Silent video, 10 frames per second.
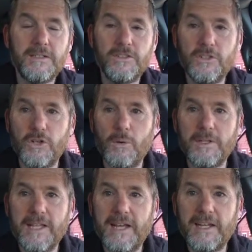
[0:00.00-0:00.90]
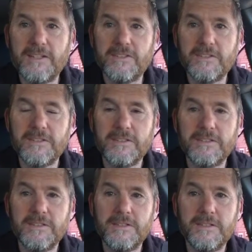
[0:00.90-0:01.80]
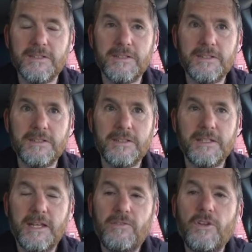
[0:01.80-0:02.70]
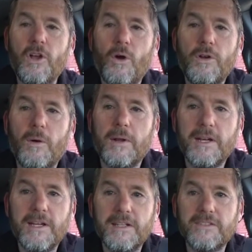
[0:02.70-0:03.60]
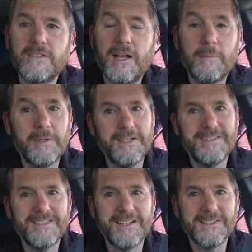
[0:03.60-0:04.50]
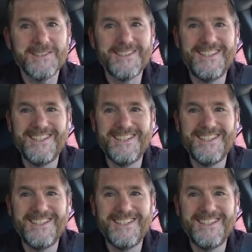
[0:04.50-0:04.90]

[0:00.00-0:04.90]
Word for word: Do you know what that is? If you don't know what it is, I'm gonna tell you.